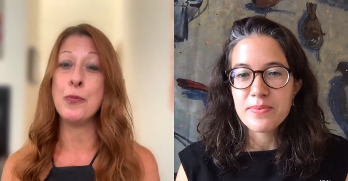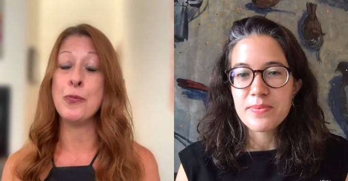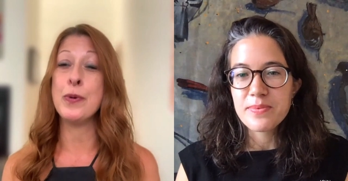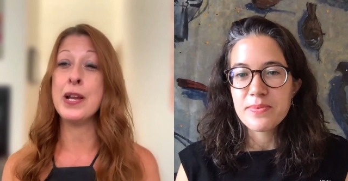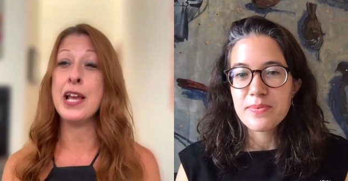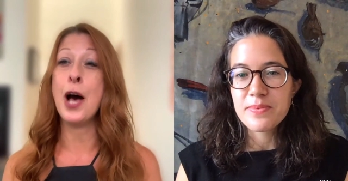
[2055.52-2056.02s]
Speaker 1: you know
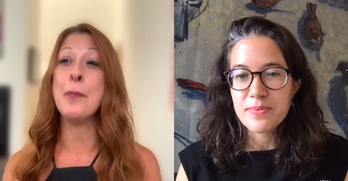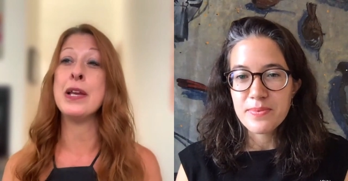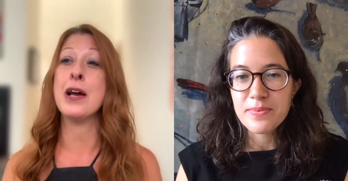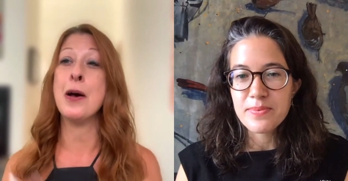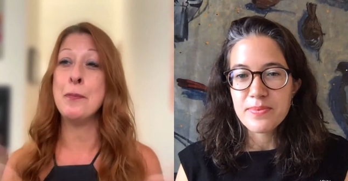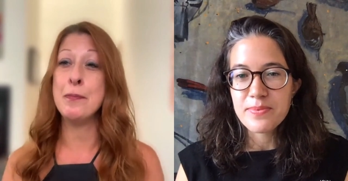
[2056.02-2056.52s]
re-
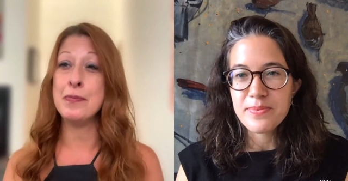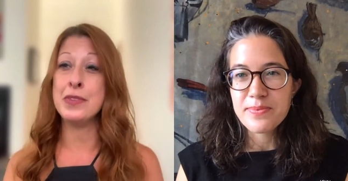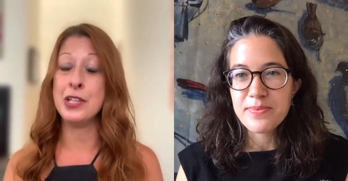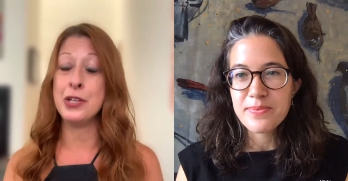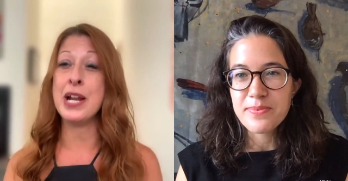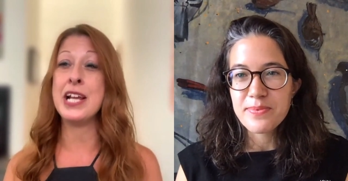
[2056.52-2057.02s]
helping um,
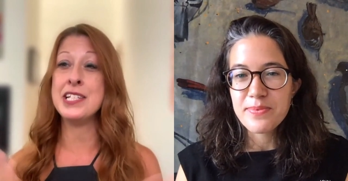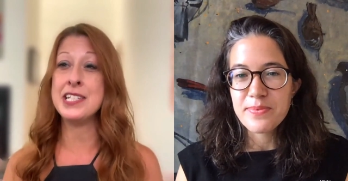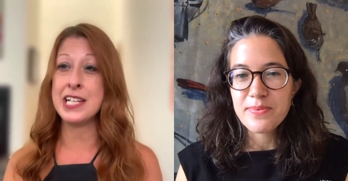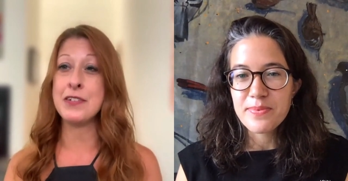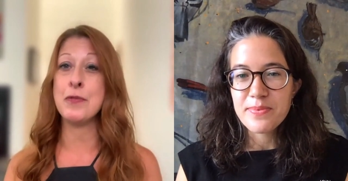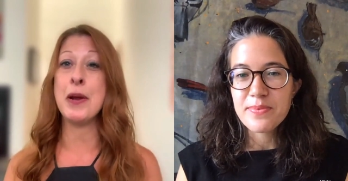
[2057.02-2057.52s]
the United
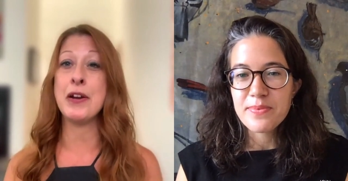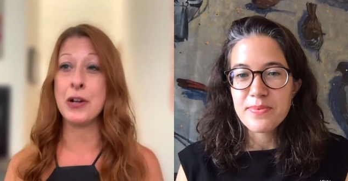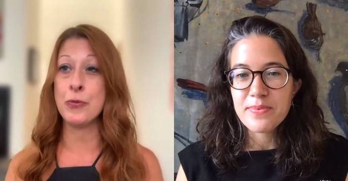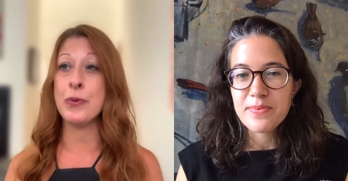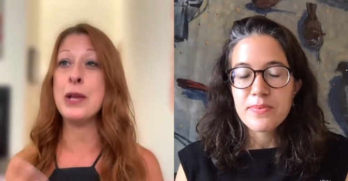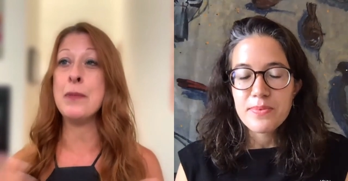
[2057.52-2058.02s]
States of
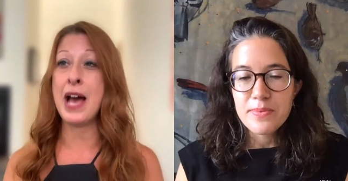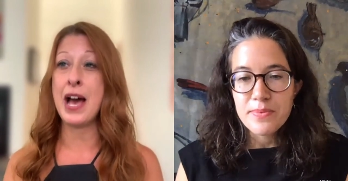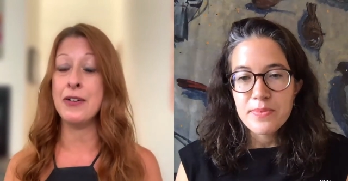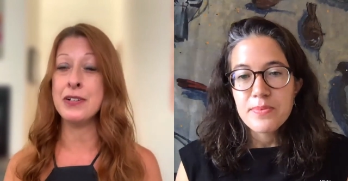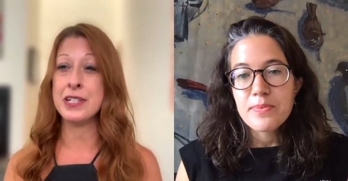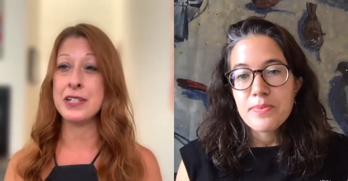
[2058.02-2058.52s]
America
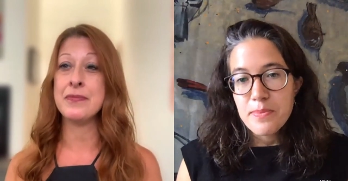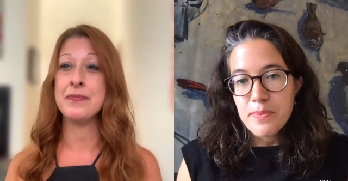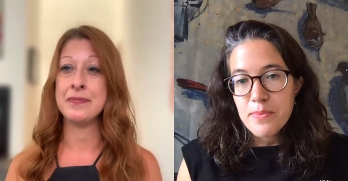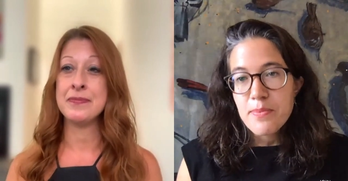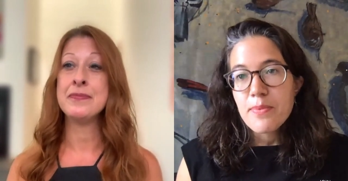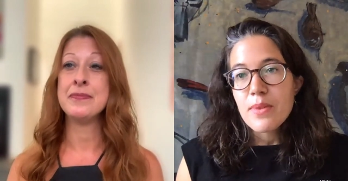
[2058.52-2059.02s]
rebound.
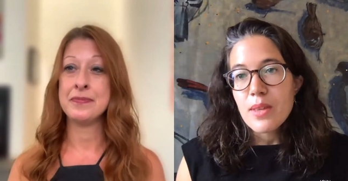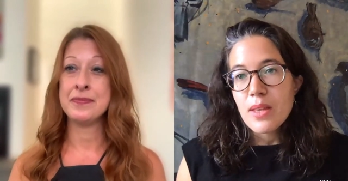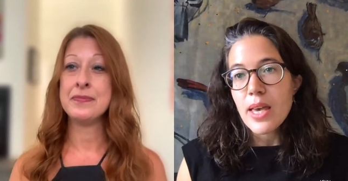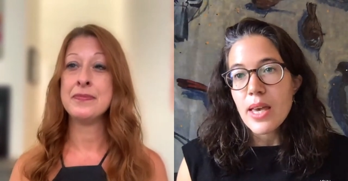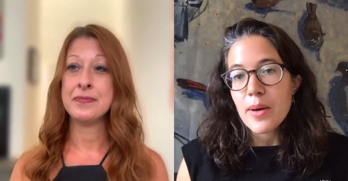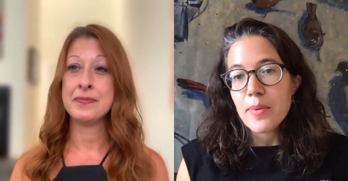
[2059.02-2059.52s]

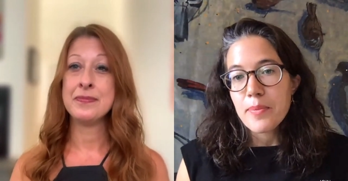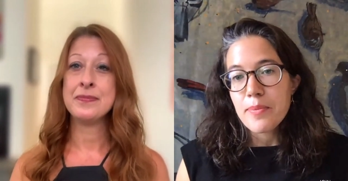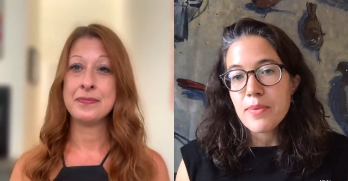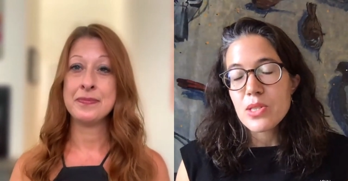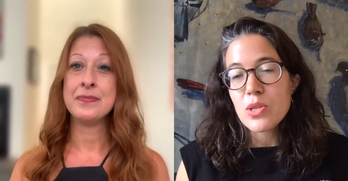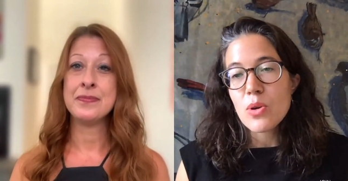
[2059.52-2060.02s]
Speaker 2: Yeah.
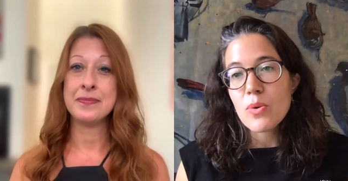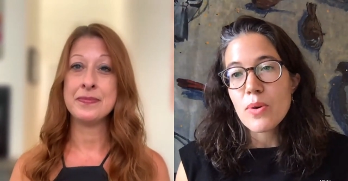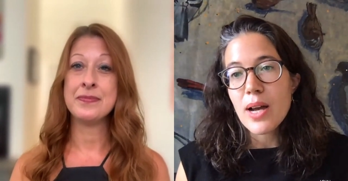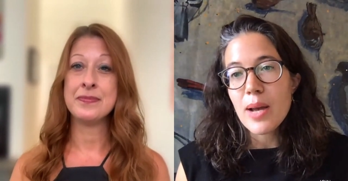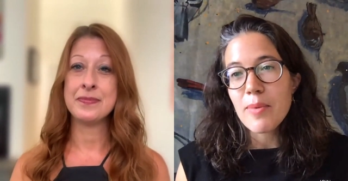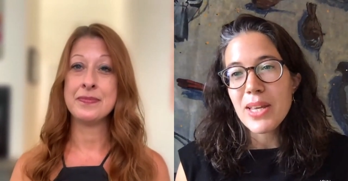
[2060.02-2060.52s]

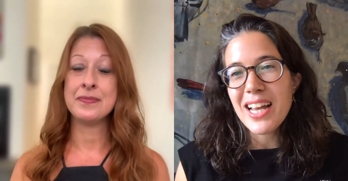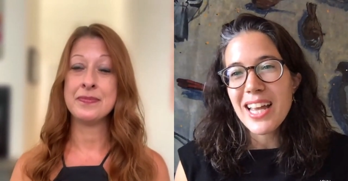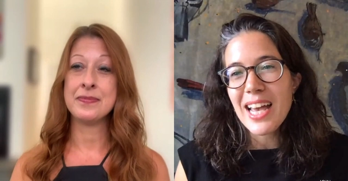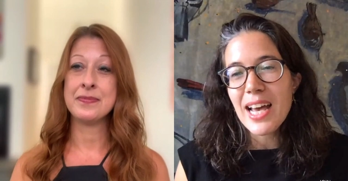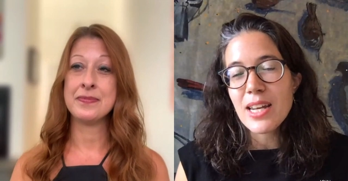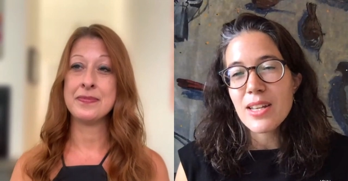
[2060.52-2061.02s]
So, I mean,
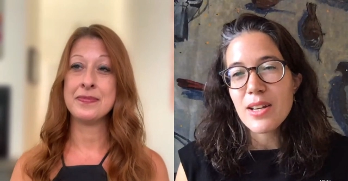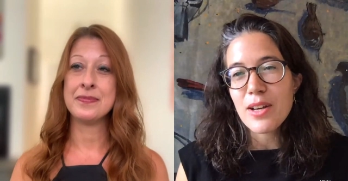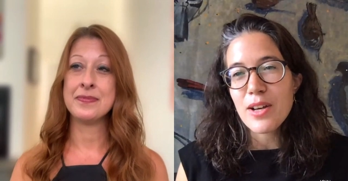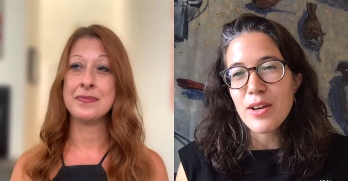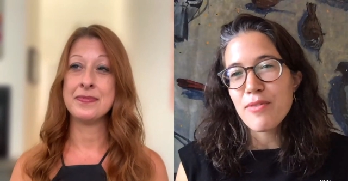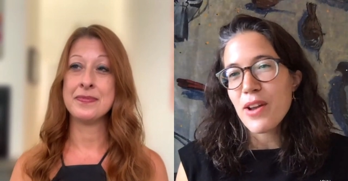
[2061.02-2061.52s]
I had
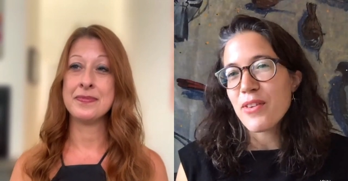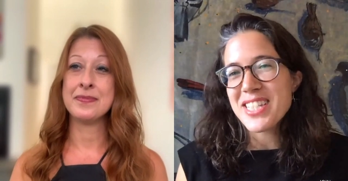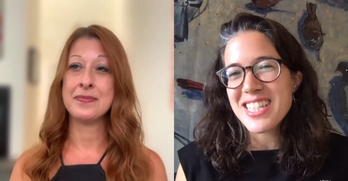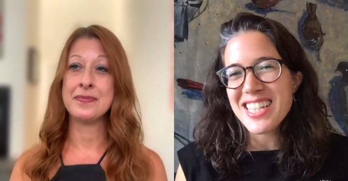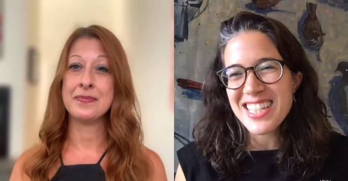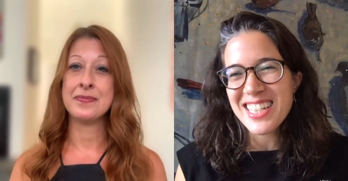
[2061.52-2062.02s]
a very
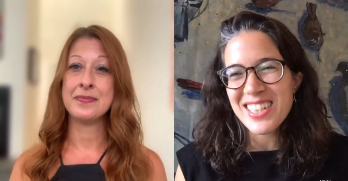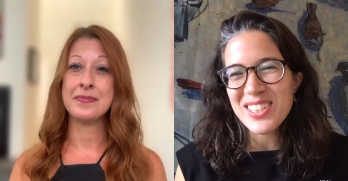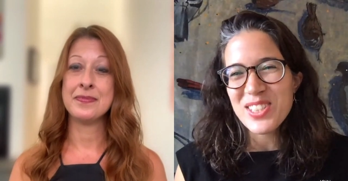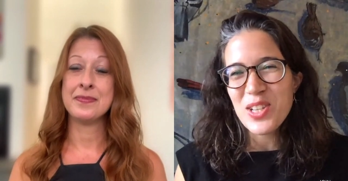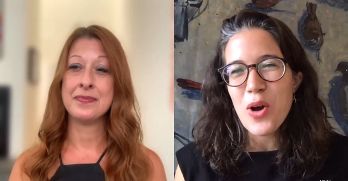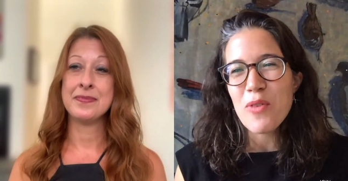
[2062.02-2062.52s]

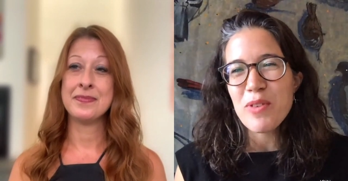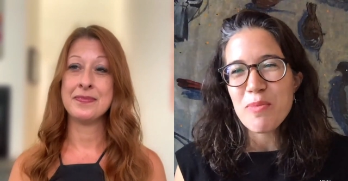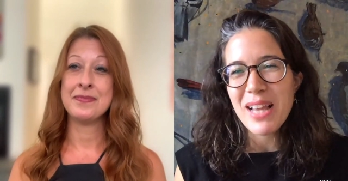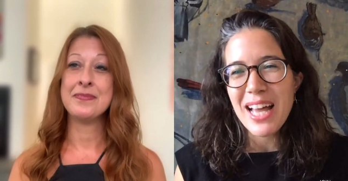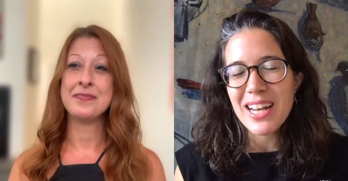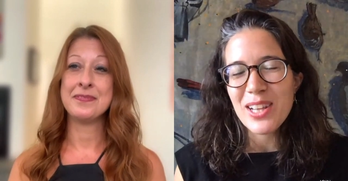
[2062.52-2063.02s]
detailed
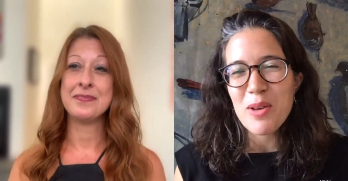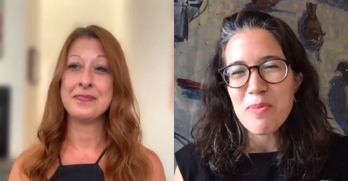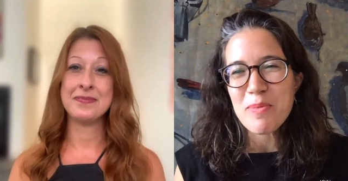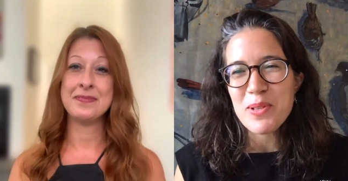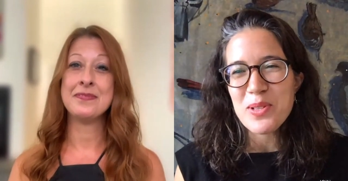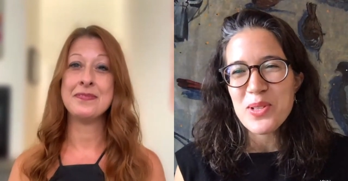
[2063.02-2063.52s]
COVID plan. A lot
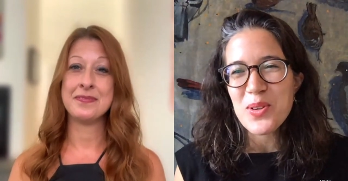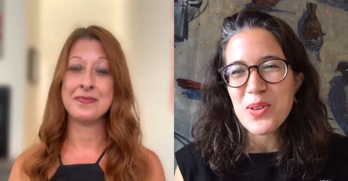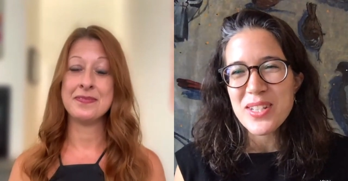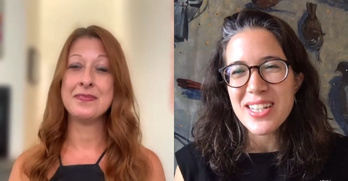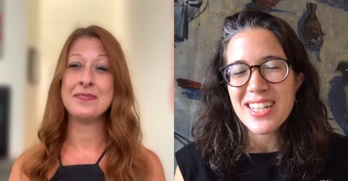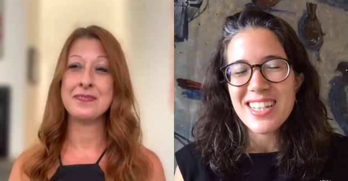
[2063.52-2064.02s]
of people
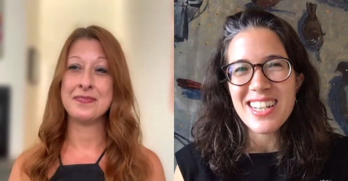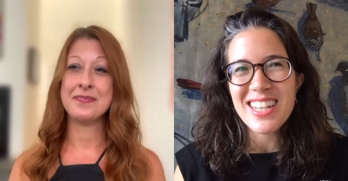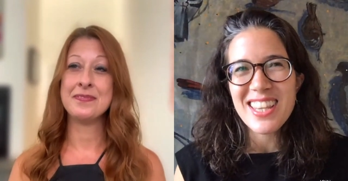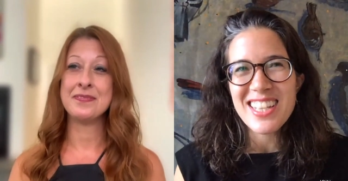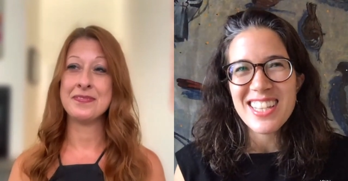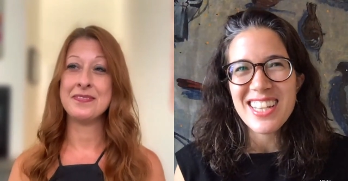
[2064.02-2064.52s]
joked and
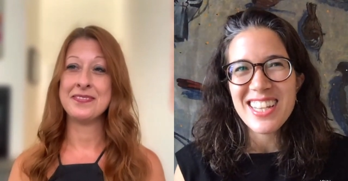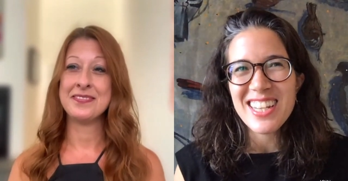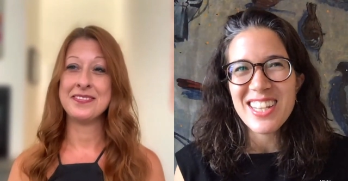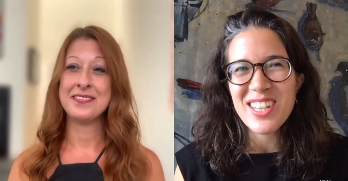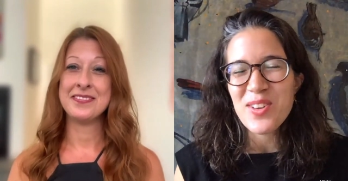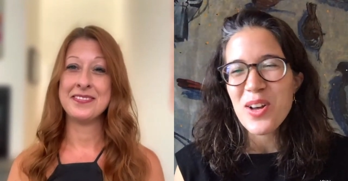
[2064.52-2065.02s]
they said,
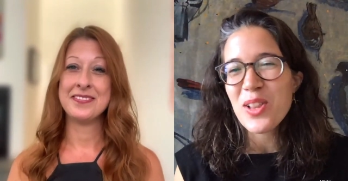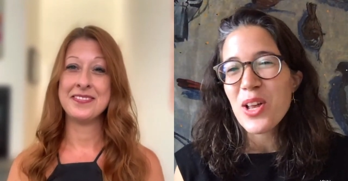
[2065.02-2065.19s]
you know,